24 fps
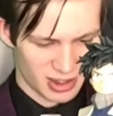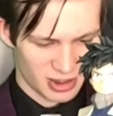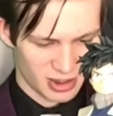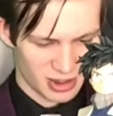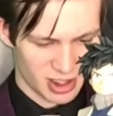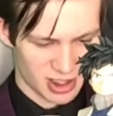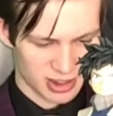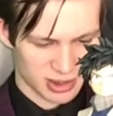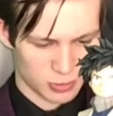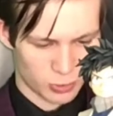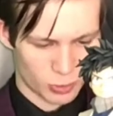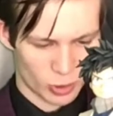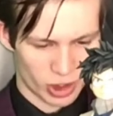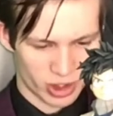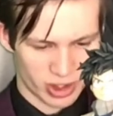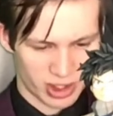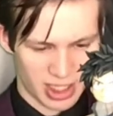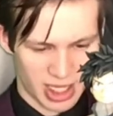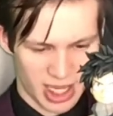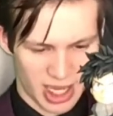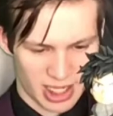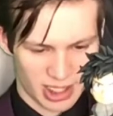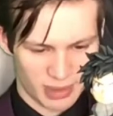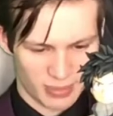us worthy
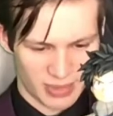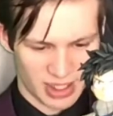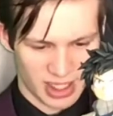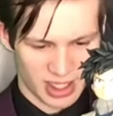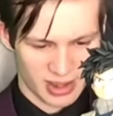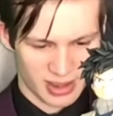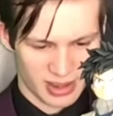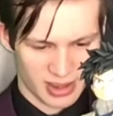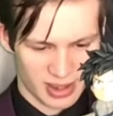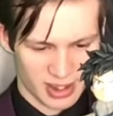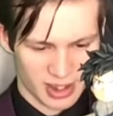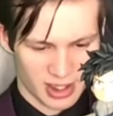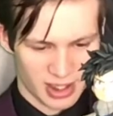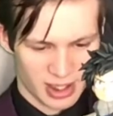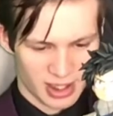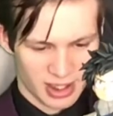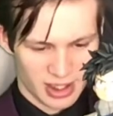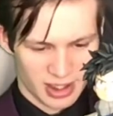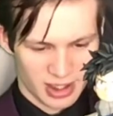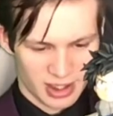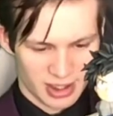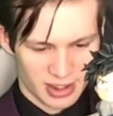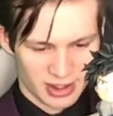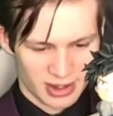enemies.
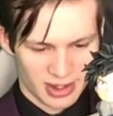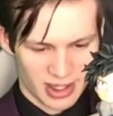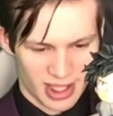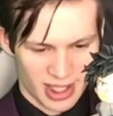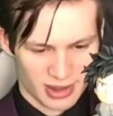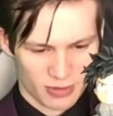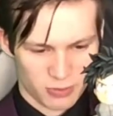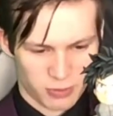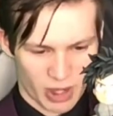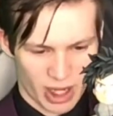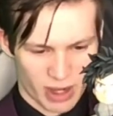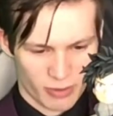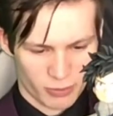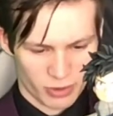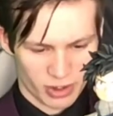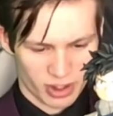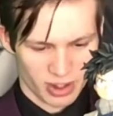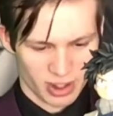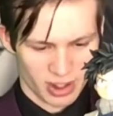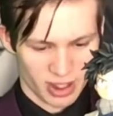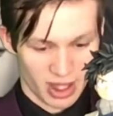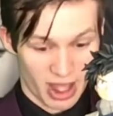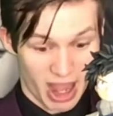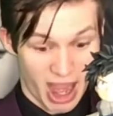That's why we're
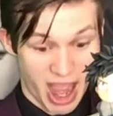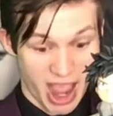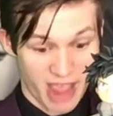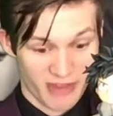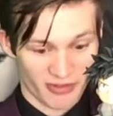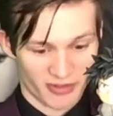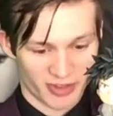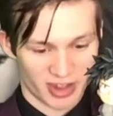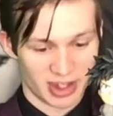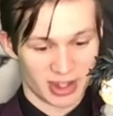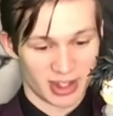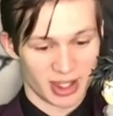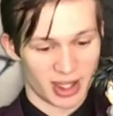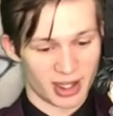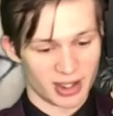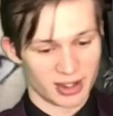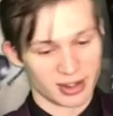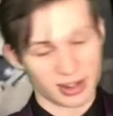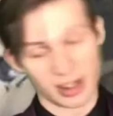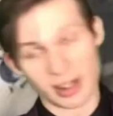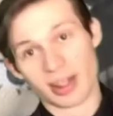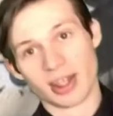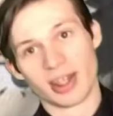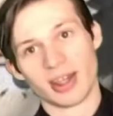alive. And then
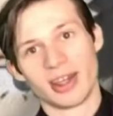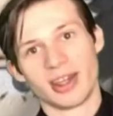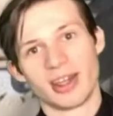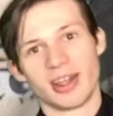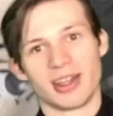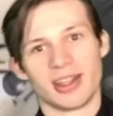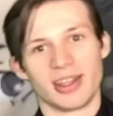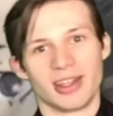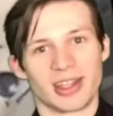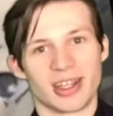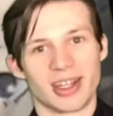you get a